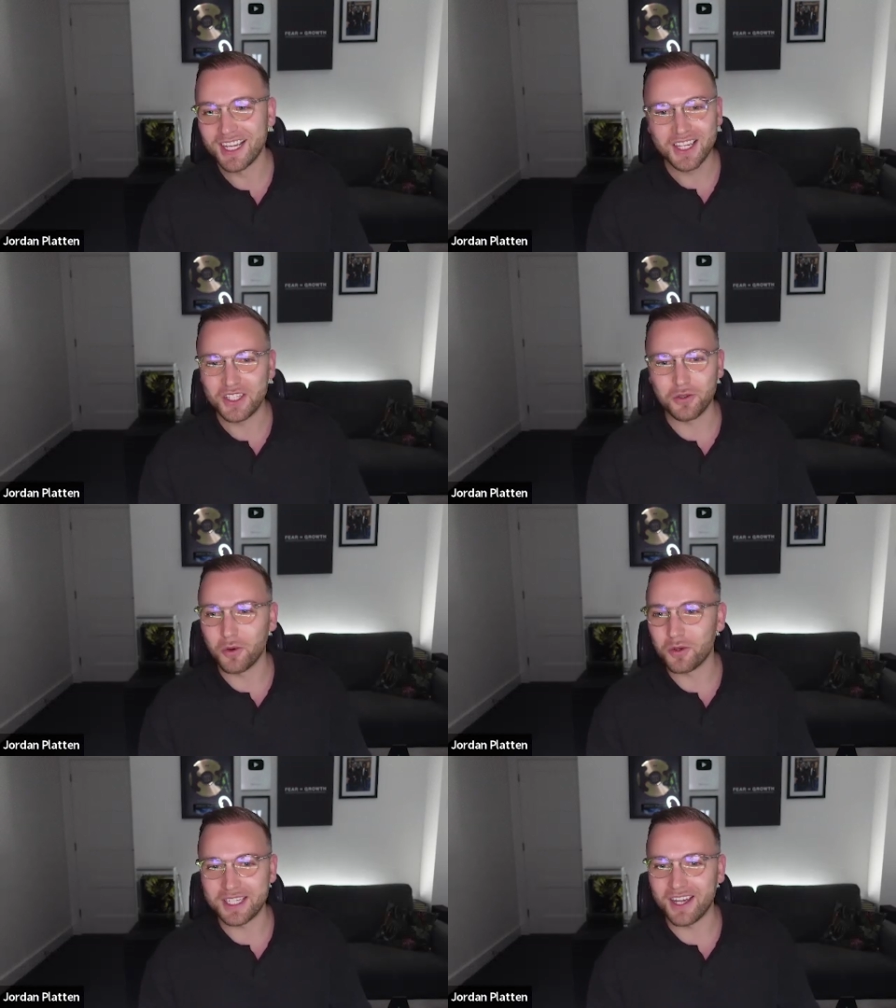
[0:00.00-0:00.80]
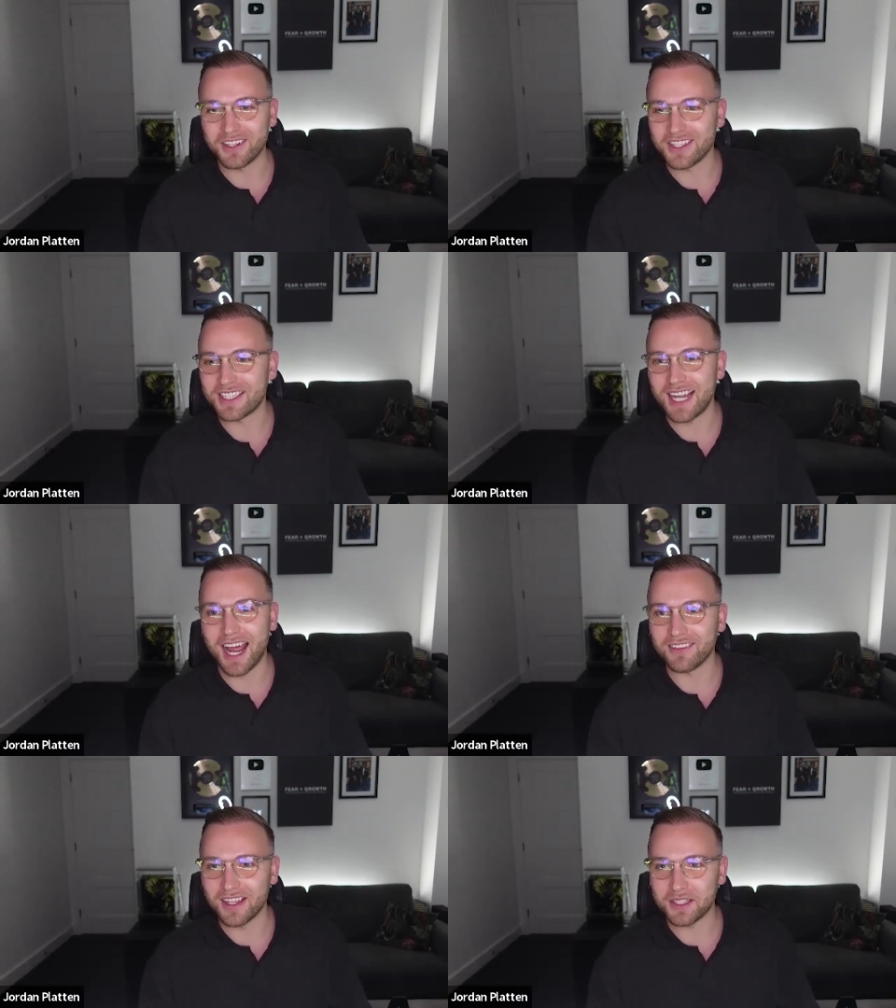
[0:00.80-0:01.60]
you already
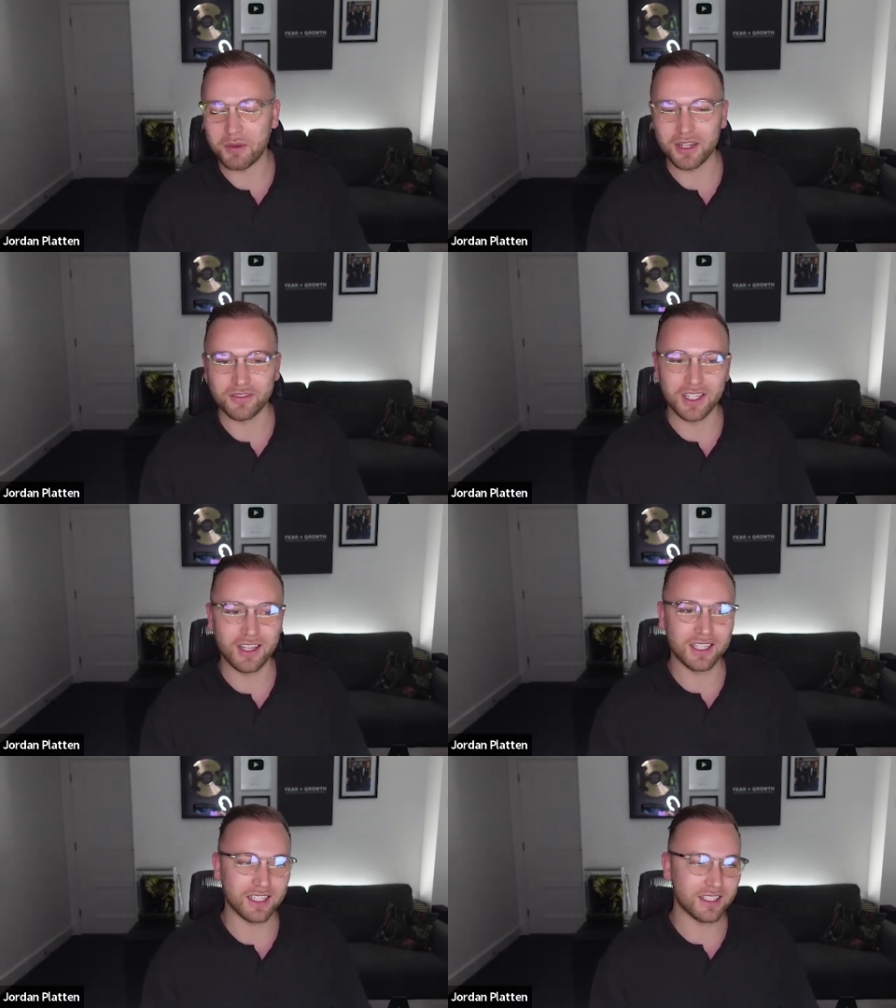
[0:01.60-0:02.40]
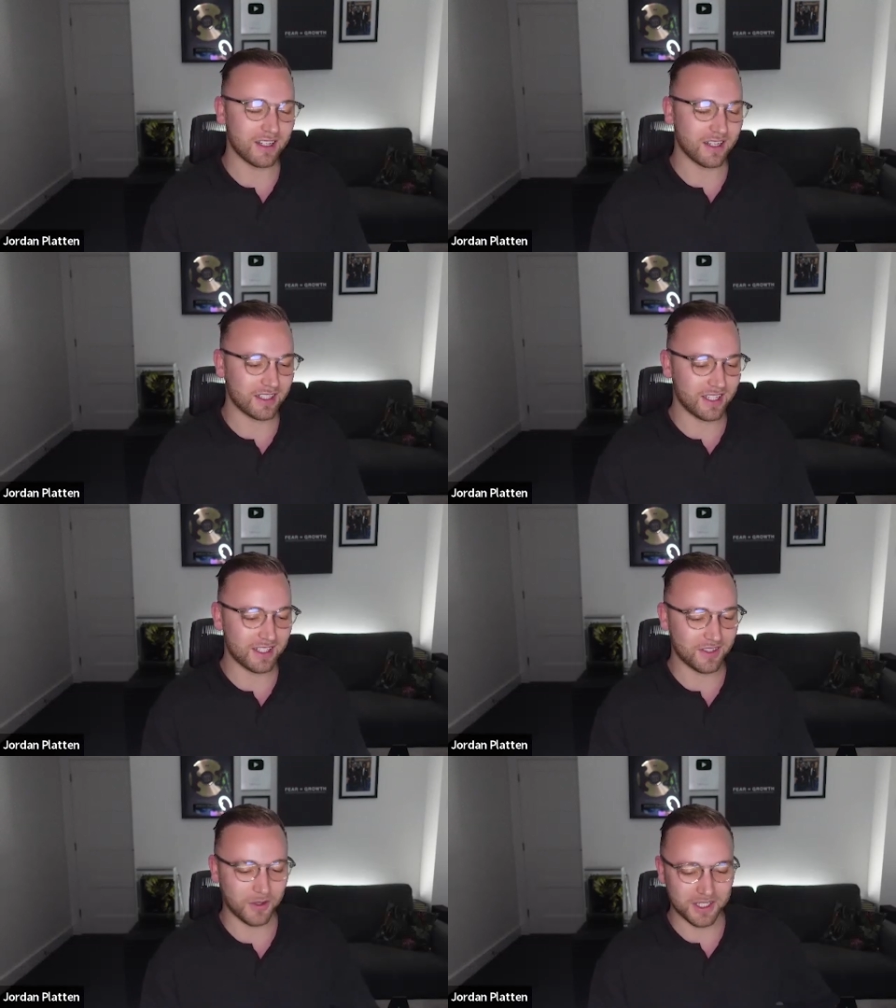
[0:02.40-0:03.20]
understand that's part of a learning
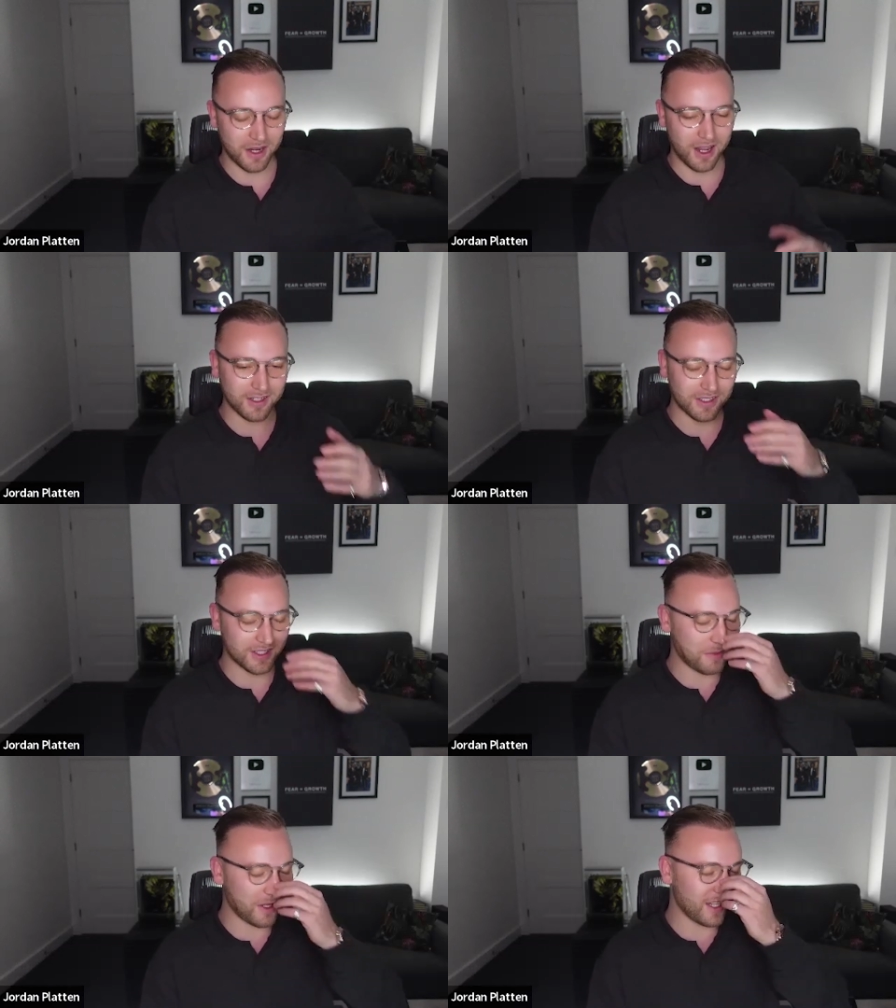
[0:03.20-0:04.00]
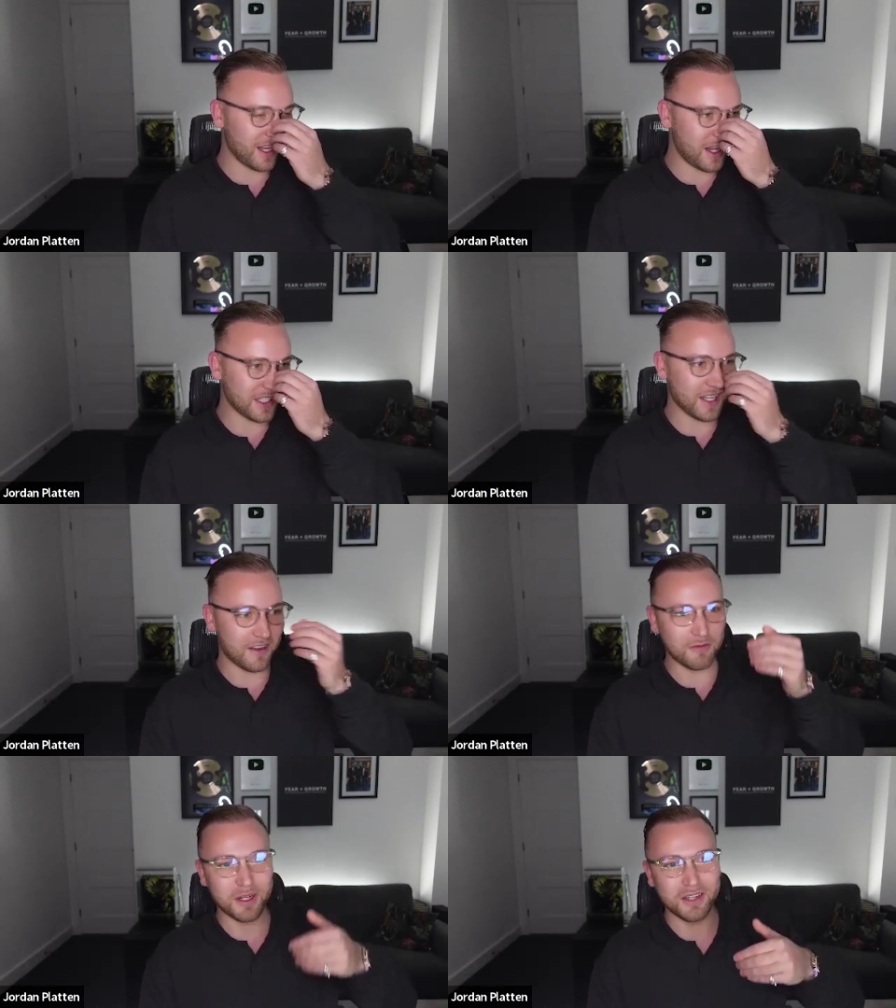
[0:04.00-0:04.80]
situation, it's part of the learning
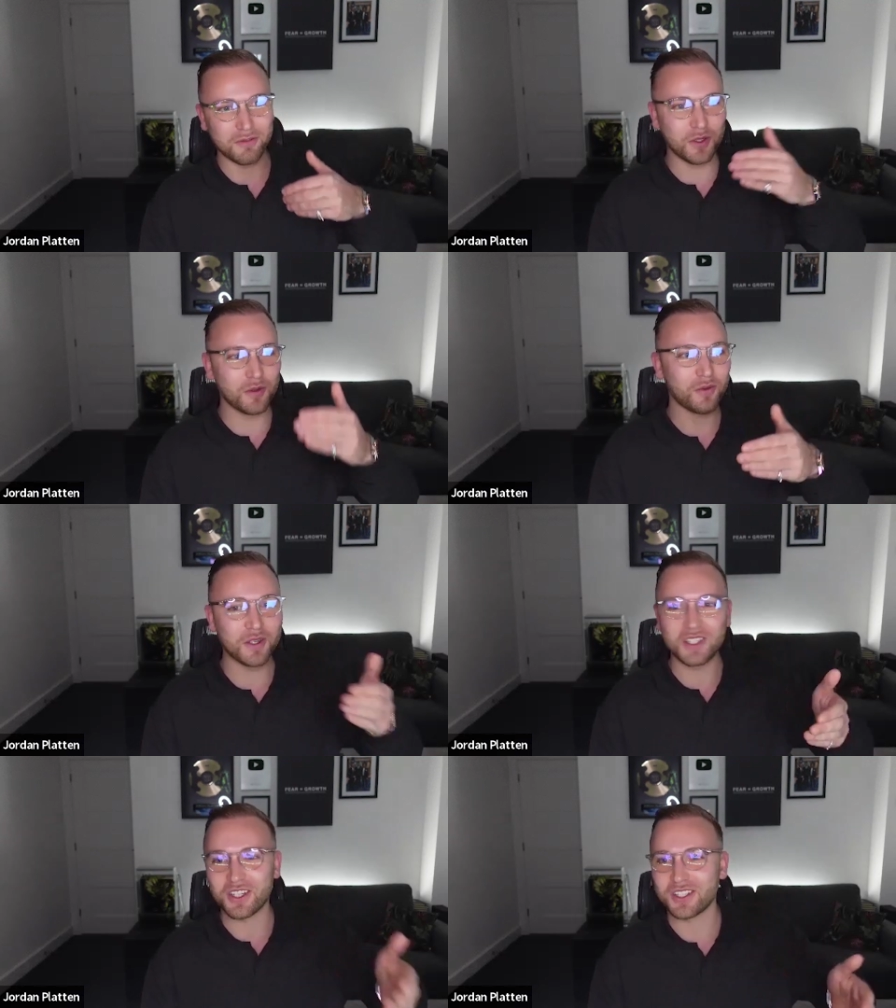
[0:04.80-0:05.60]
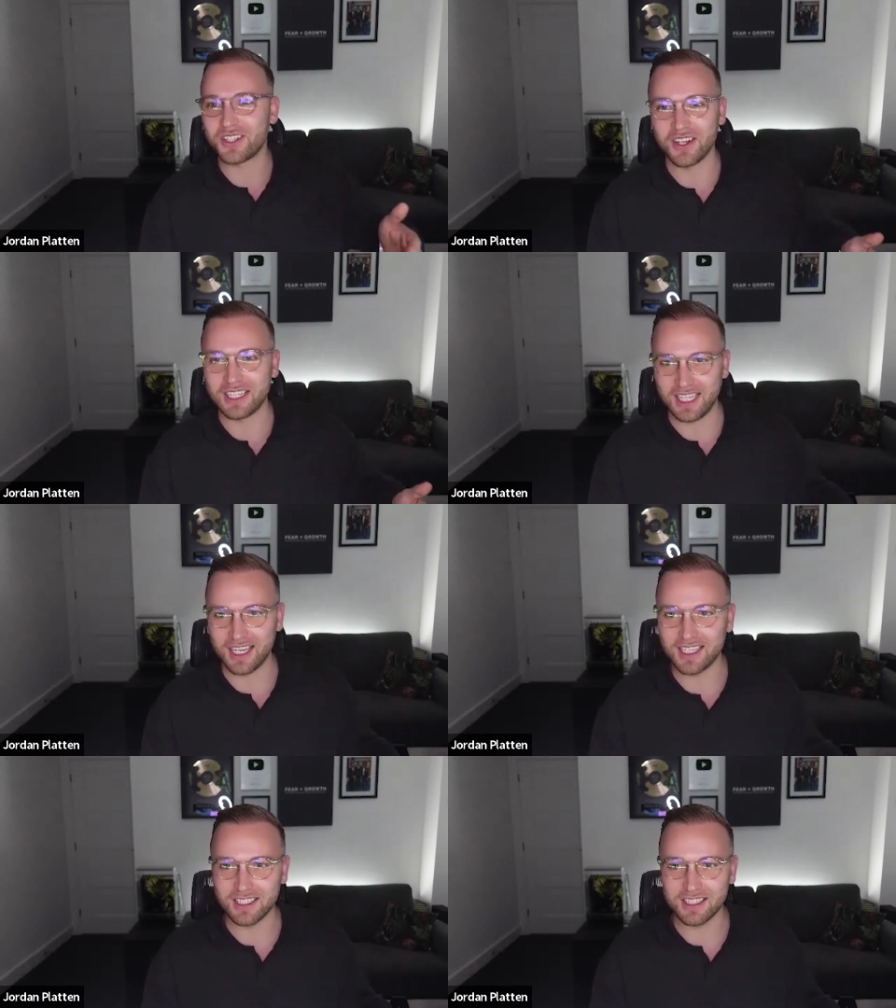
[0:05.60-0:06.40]
curve. But if you've only just started an
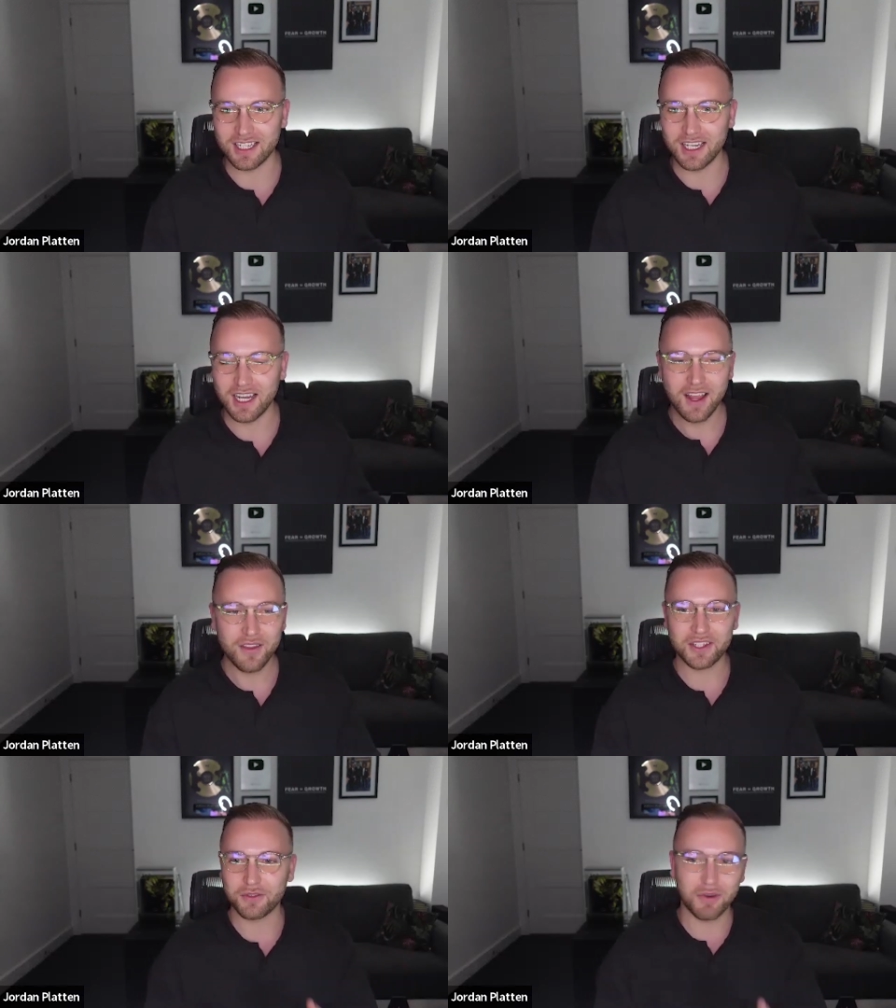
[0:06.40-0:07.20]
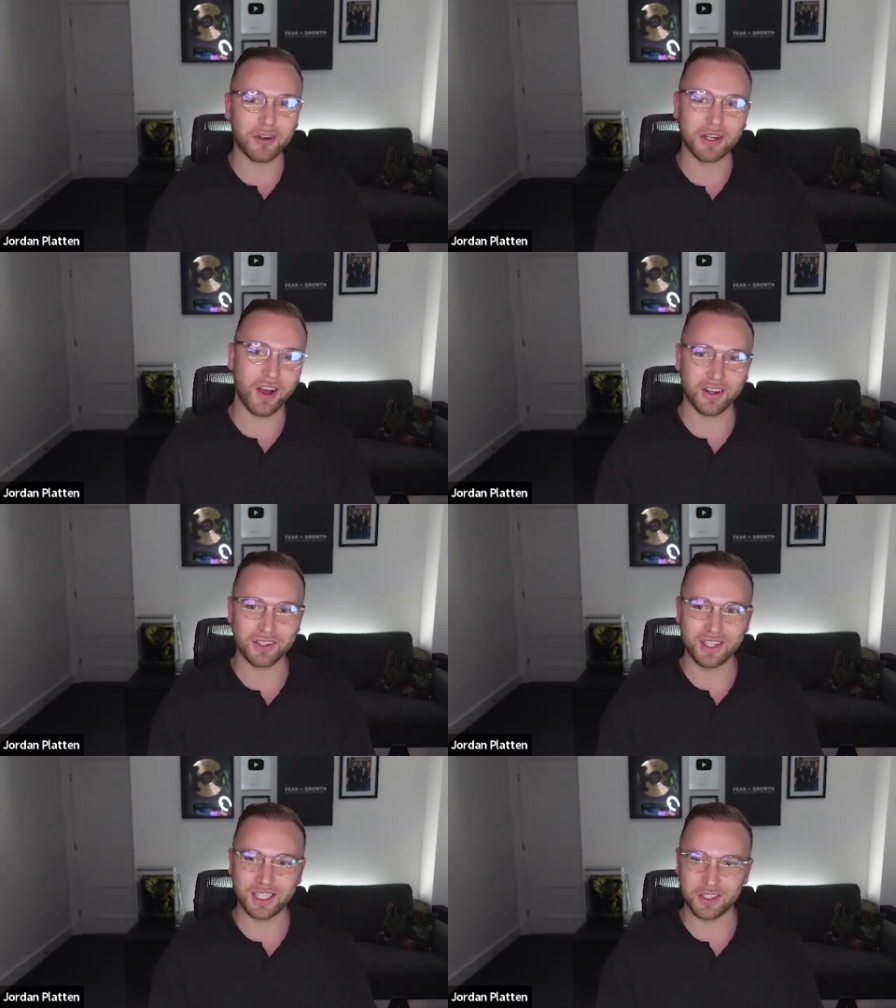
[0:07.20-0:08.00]
agency, that's a very hard
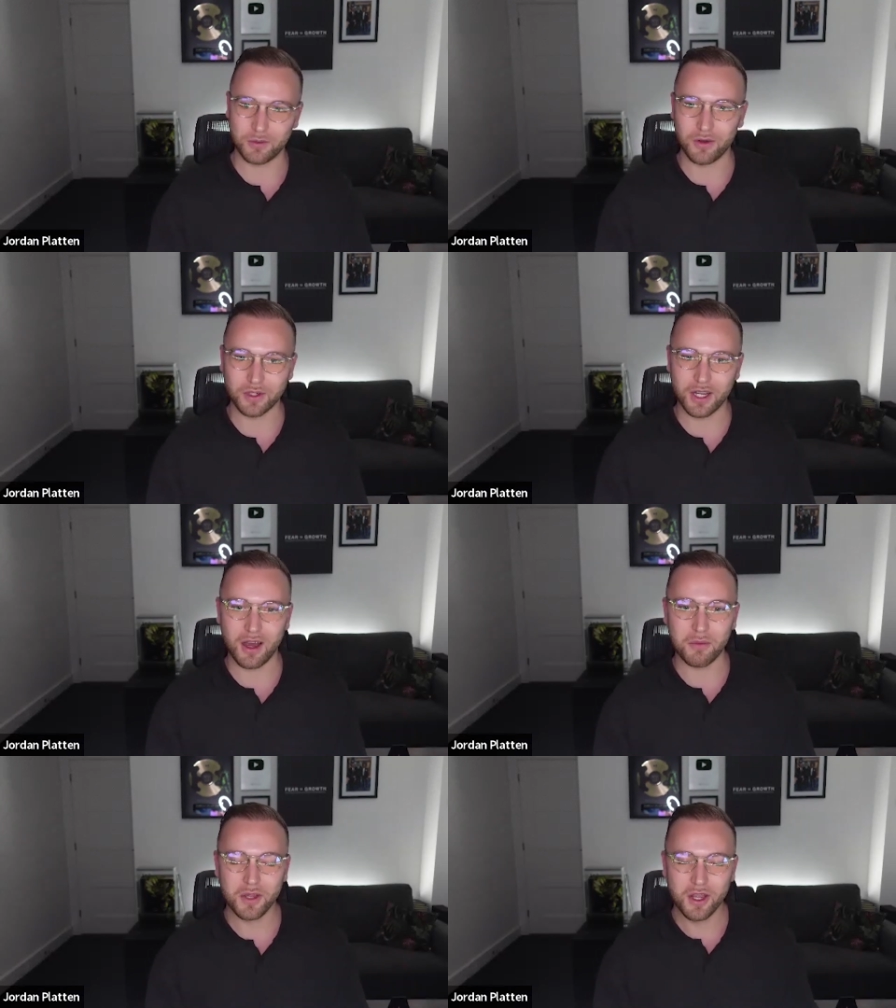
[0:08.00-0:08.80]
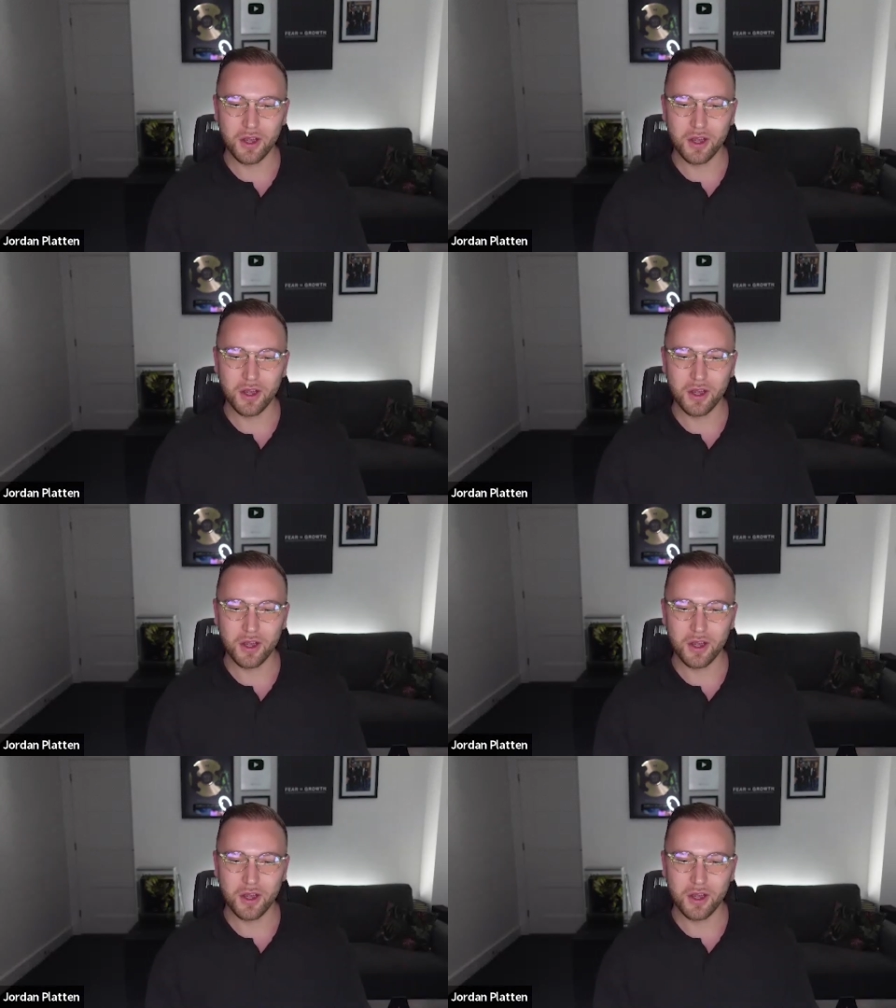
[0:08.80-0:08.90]
thing to overcome.